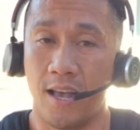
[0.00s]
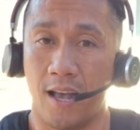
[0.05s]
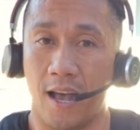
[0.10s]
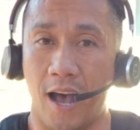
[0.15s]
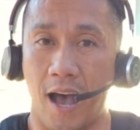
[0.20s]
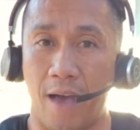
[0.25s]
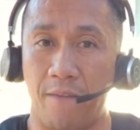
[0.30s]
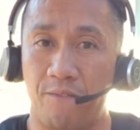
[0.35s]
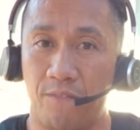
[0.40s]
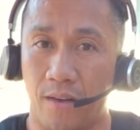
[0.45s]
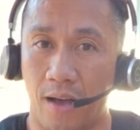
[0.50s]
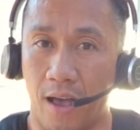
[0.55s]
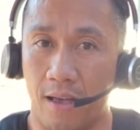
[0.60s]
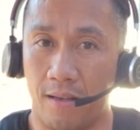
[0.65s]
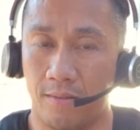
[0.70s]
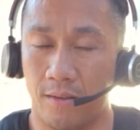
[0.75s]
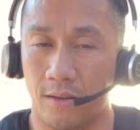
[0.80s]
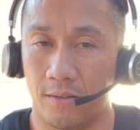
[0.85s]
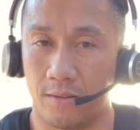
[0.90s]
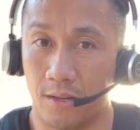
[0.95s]

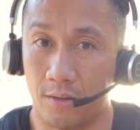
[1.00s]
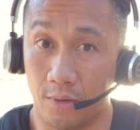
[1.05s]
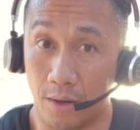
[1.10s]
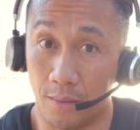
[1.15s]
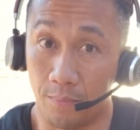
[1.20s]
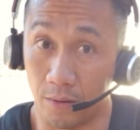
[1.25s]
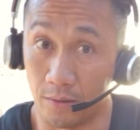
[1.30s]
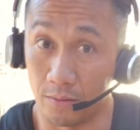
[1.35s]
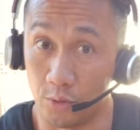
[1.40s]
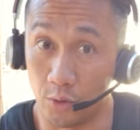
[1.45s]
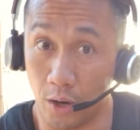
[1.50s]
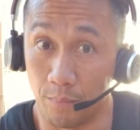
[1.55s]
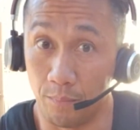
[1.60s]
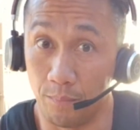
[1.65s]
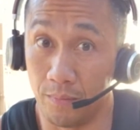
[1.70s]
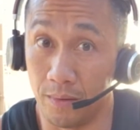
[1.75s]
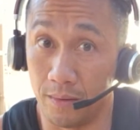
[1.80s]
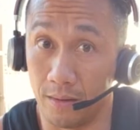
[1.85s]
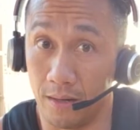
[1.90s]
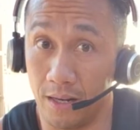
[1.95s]
the grip to help
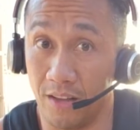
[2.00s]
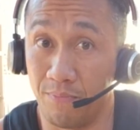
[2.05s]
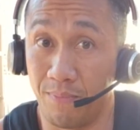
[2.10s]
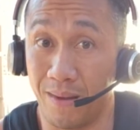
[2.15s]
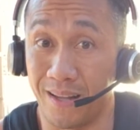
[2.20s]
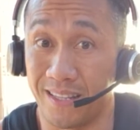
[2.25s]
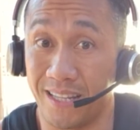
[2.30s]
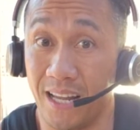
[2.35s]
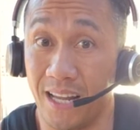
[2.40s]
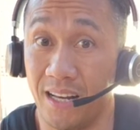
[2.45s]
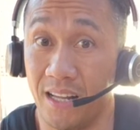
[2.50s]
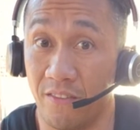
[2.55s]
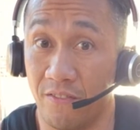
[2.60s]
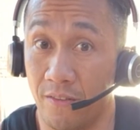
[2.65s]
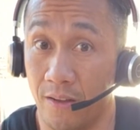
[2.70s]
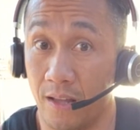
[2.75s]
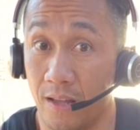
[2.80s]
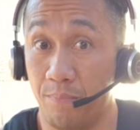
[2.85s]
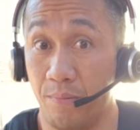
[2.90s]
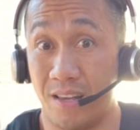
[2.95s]
me lift my
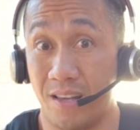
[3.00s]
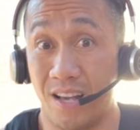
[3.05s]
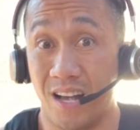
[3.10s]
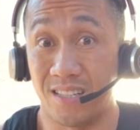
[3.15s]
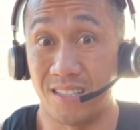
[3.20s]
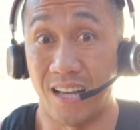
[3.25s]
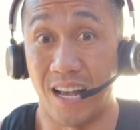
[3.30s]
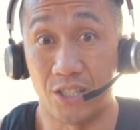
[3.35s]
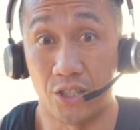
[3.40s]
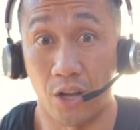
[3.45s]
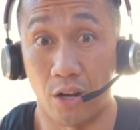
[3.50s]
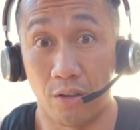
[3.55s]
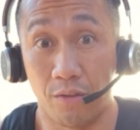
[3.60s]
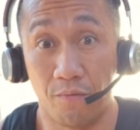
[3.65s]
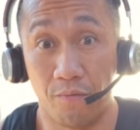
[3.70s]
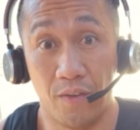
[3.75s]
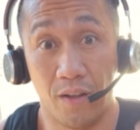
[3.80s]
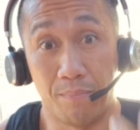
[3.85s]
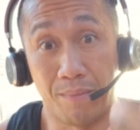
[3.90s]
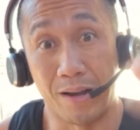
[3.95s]
deadlift is because I started
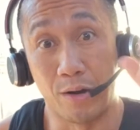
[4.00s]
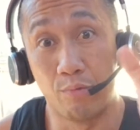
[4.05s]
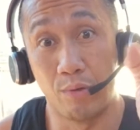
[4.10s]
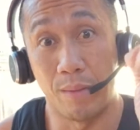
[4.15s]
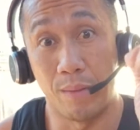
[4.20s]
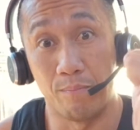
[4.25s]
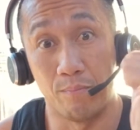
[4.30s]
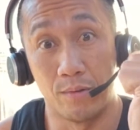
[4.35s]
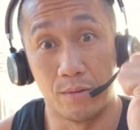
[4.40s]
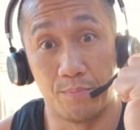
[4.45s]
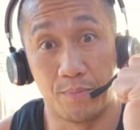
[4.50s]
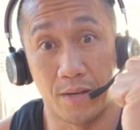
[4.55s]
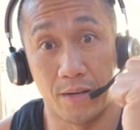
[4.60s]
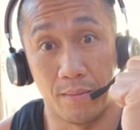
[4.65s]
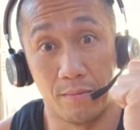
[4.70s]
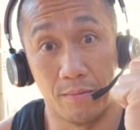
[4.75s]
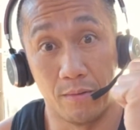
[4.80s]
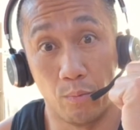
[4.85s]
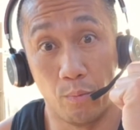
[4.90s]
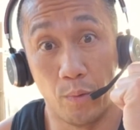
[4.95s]
to feel my grip was
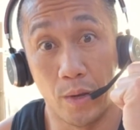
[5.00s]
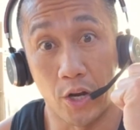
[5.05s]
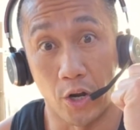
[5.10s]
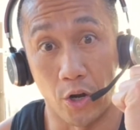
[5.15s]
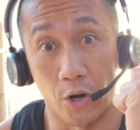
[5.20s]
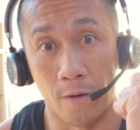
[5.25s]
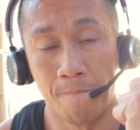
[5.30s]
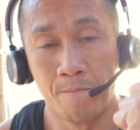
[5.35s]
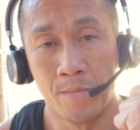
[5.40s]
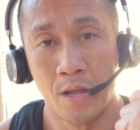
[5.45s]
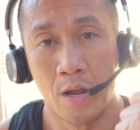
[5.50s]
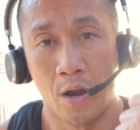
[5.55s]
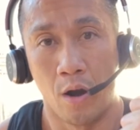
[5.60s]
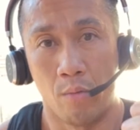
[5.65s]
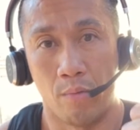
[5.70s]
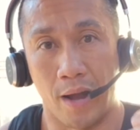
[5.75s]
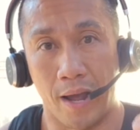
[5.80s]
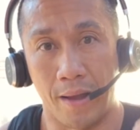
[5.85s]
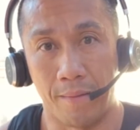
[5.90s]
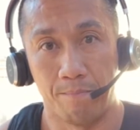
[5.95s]
becoming weaker,
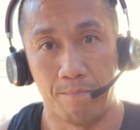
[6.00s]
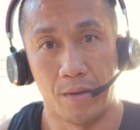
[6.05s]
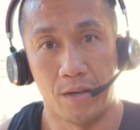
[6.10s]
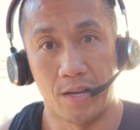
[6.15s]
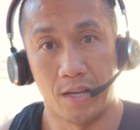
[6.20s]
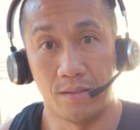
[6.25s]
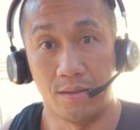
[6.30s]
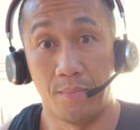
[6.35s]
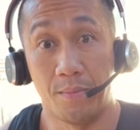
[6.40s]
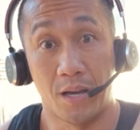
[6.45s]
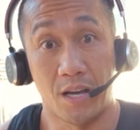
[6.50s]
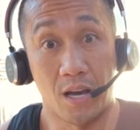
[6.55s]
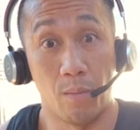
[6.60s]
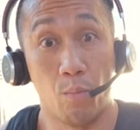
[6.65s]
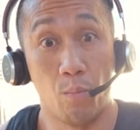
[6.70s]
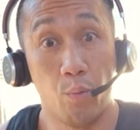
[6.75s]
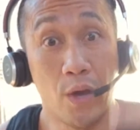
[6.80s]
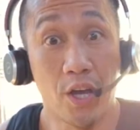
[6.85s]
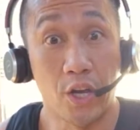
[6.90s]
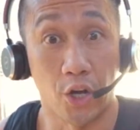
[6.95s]
right? Because it
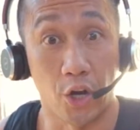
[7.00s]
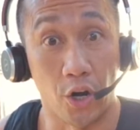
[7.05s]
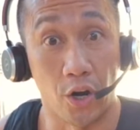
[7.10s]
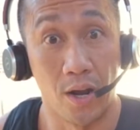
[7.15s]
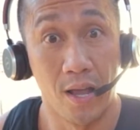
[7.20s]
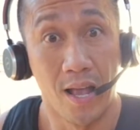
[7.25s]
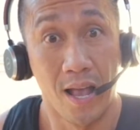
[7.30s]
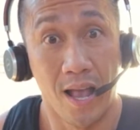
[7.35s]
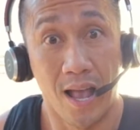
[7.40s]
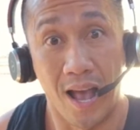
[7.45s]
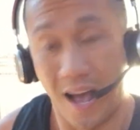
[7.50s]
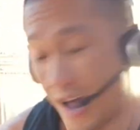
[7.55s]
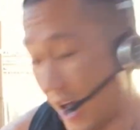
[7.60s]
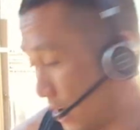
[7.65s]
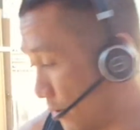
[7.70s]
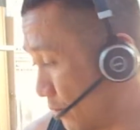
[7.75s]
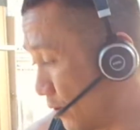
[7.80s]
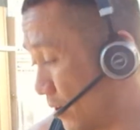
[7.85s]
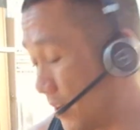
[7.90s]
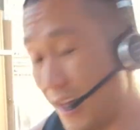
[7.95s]
become weaker,
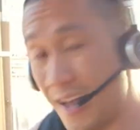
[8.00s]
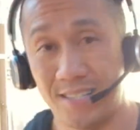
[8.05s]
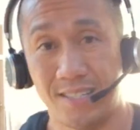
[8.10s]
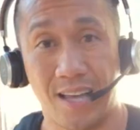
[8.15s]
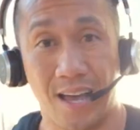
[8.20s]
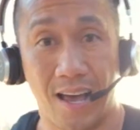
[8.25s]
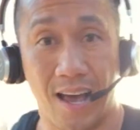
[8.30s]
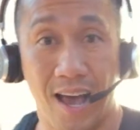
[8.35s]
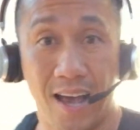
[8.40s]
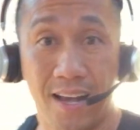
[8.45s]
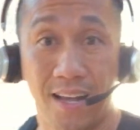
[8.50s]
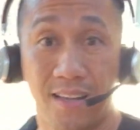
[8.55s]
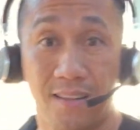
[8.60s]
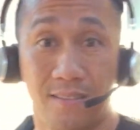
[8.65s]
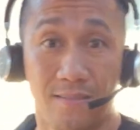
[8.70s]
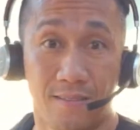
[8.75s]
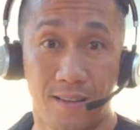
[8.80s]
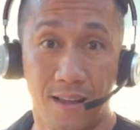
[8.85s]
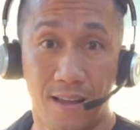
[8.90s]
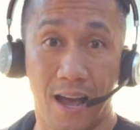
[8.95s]
I realized that
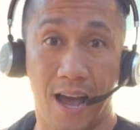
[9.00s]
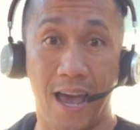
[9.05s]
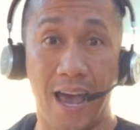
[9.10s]
I